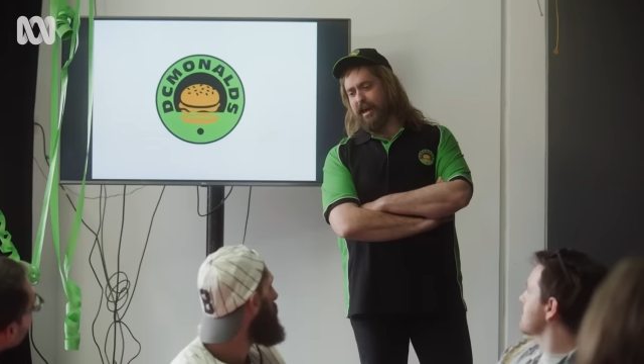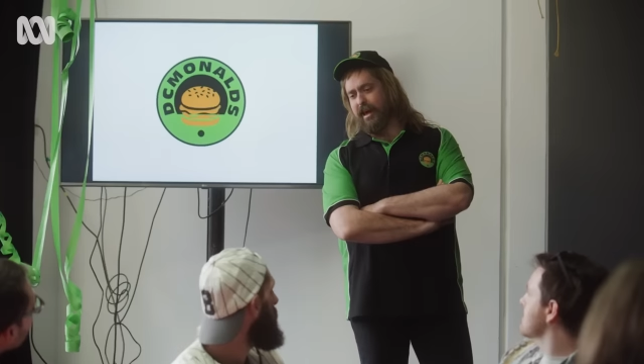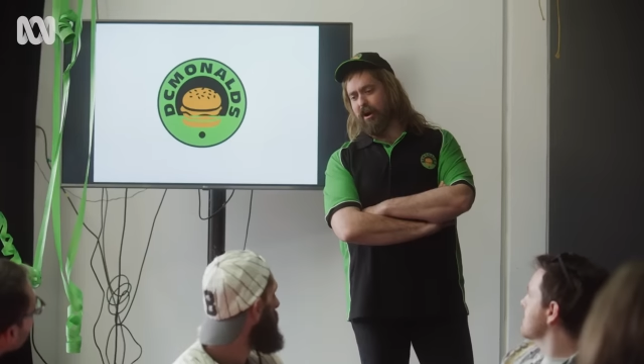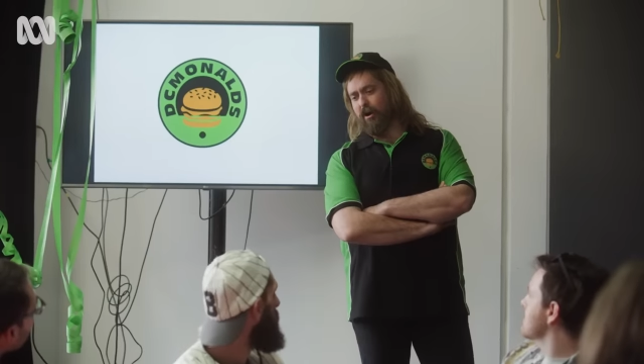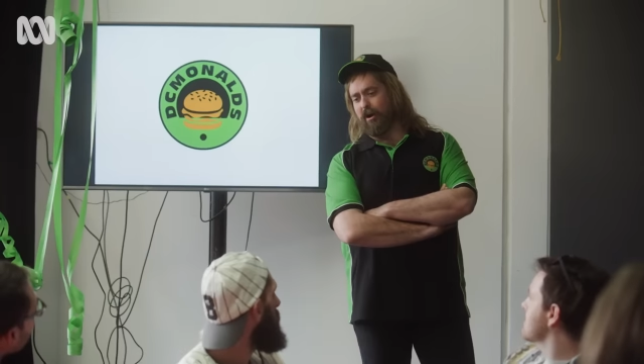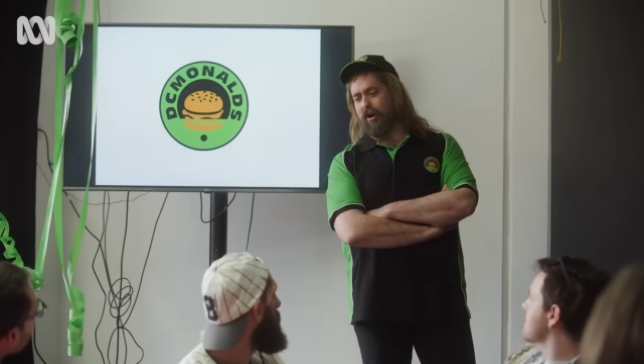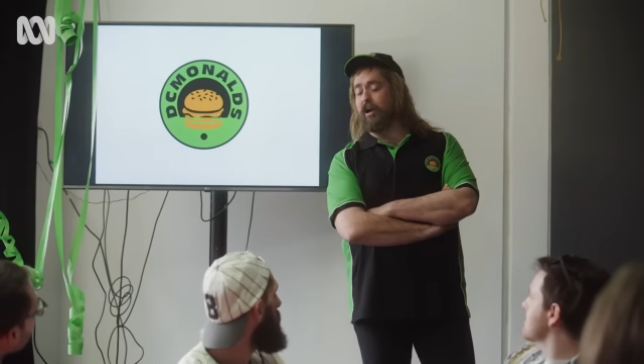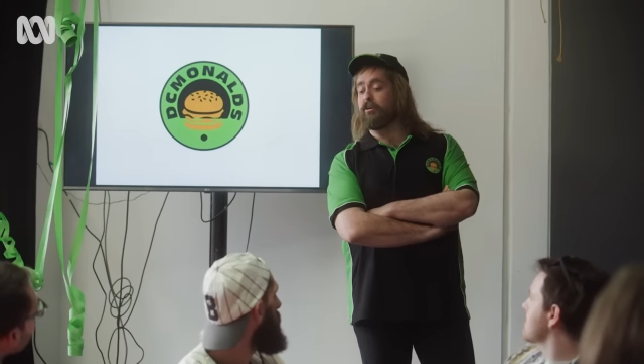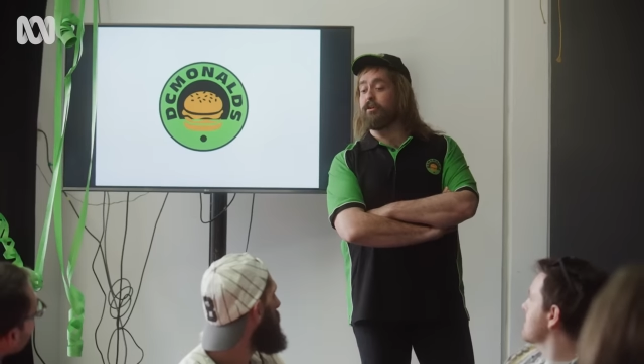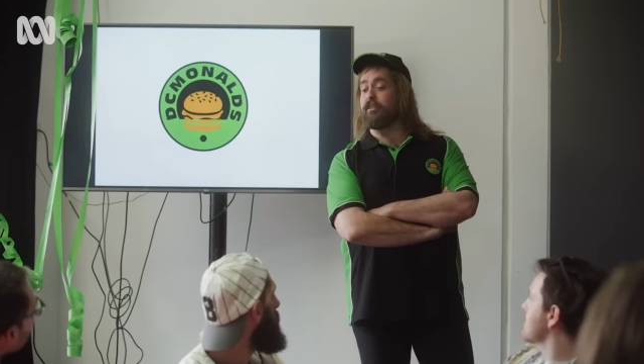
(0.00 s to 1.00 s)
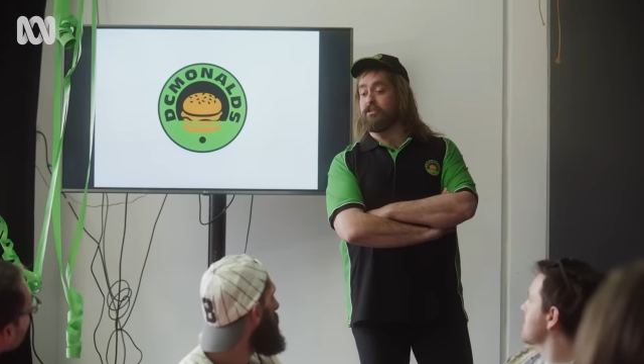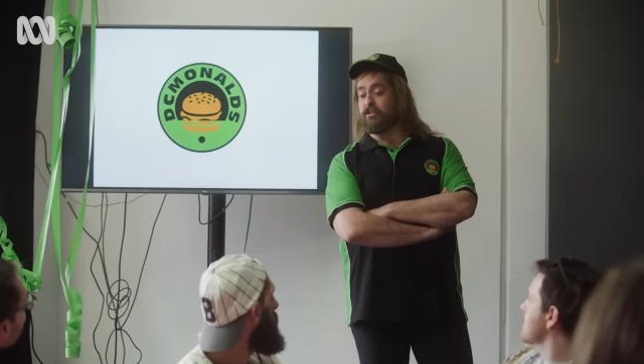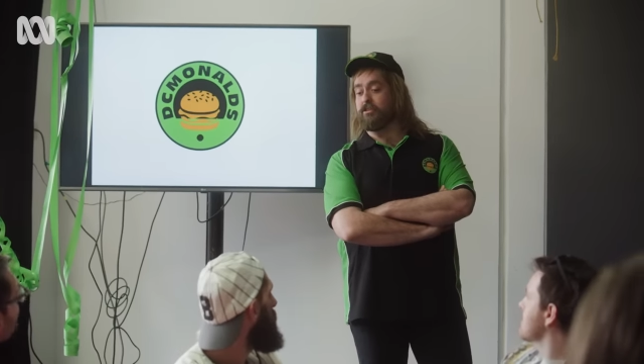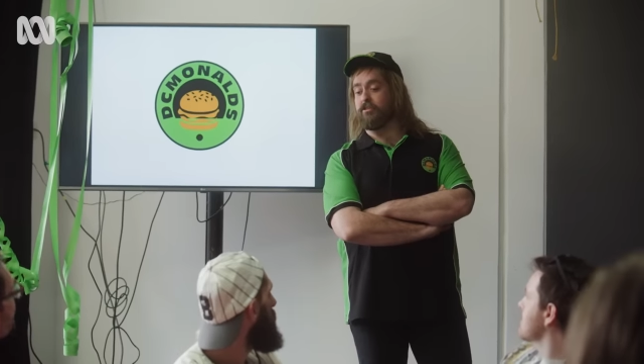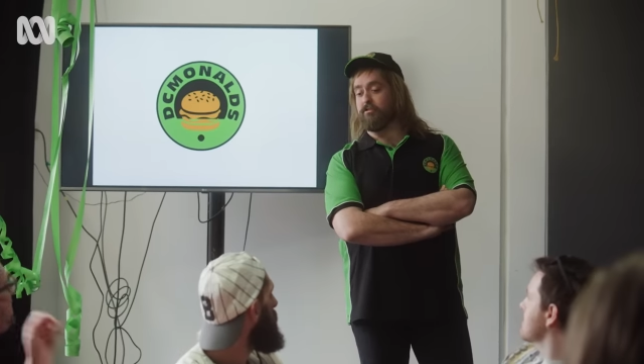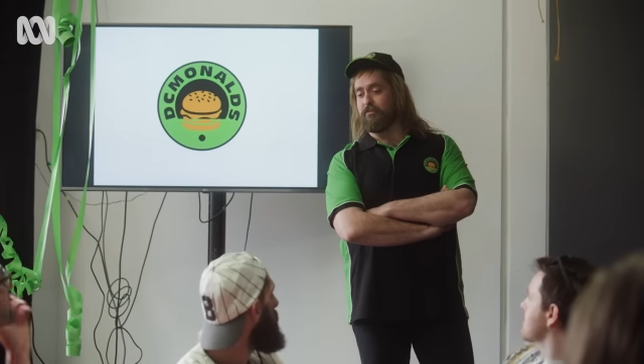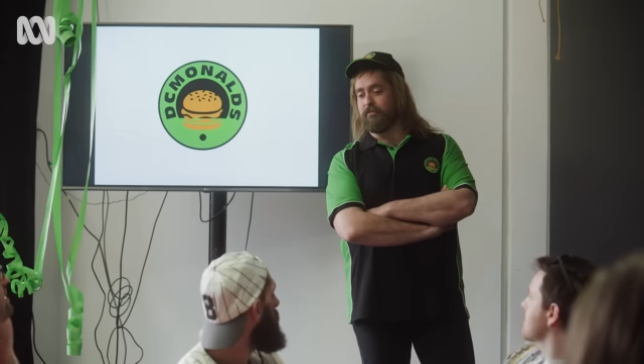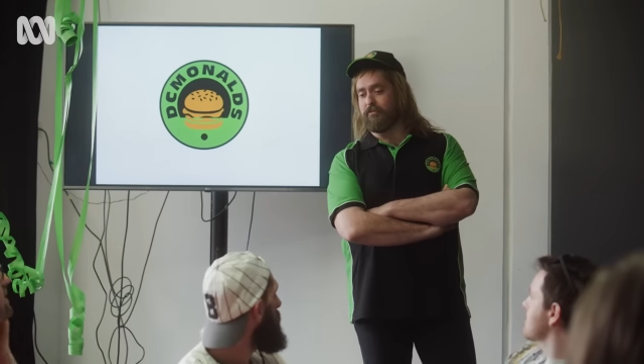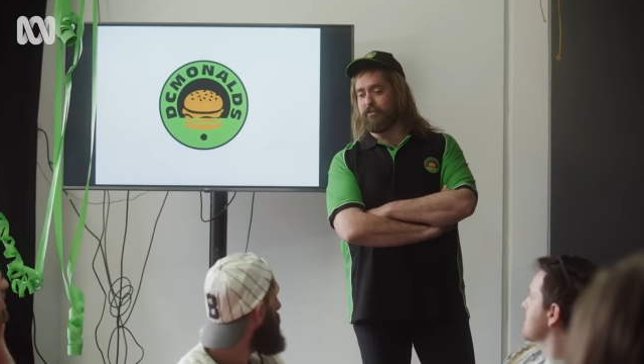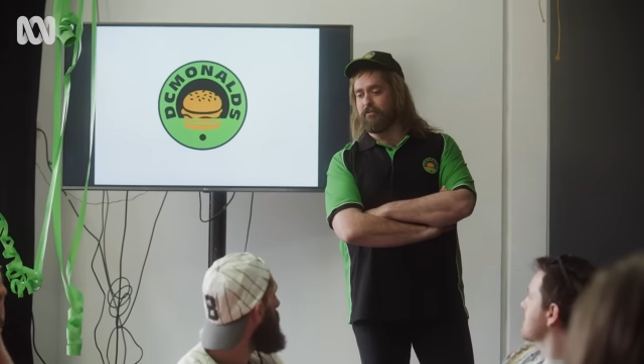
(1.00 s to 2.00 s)
I cook the stew
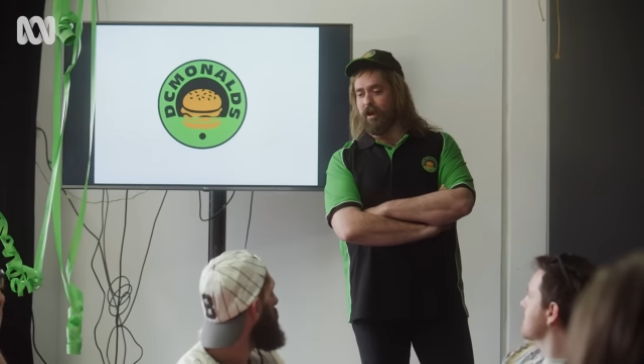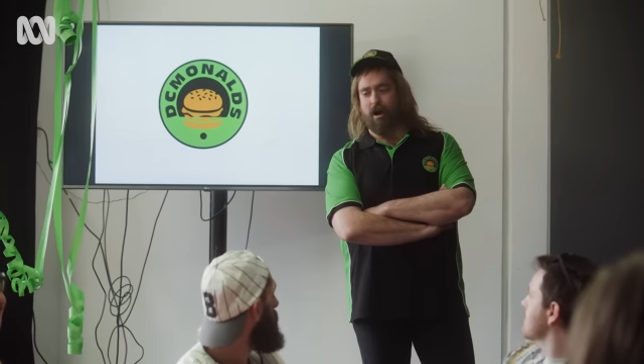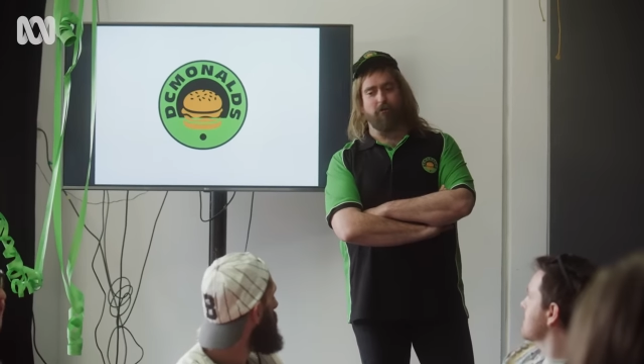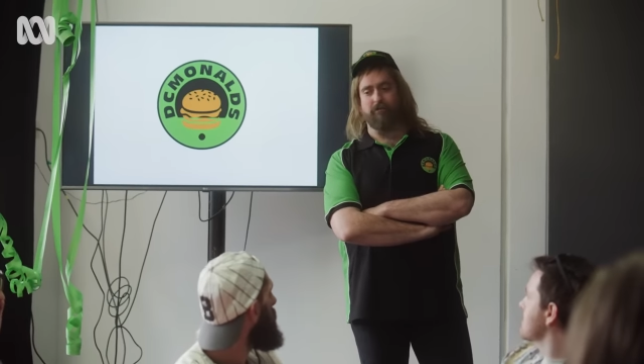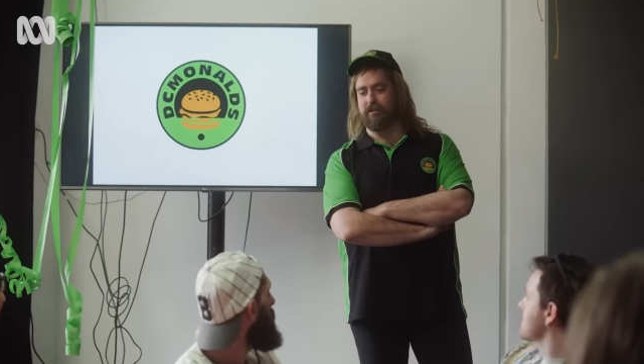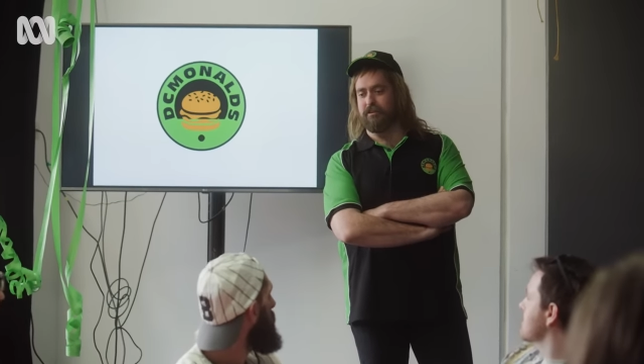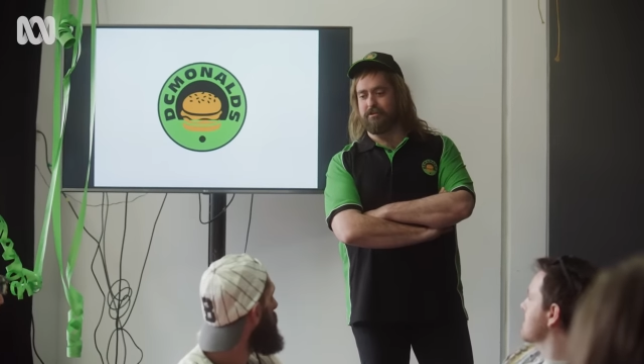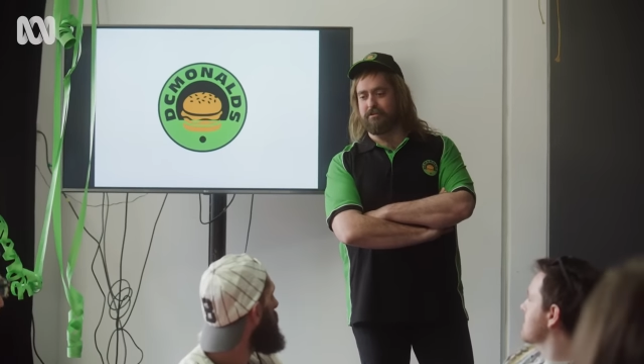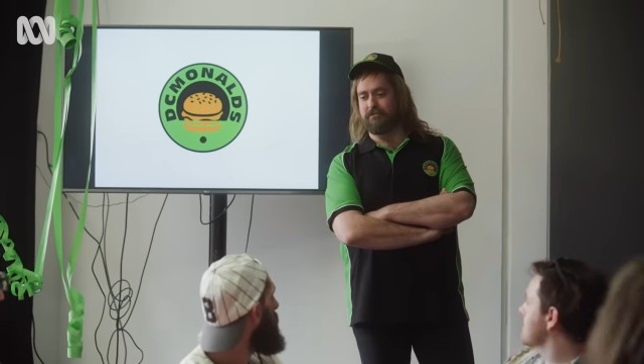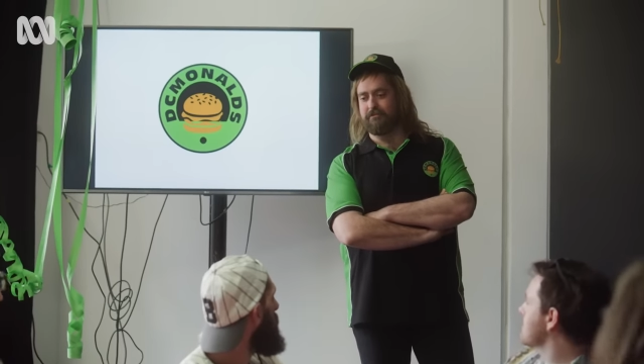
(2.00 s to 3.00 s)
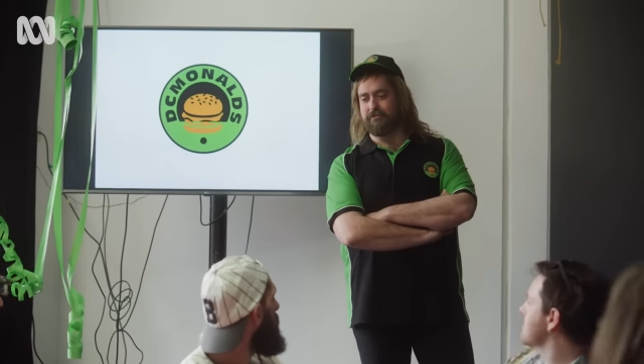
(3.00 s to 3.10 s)
for the whole village.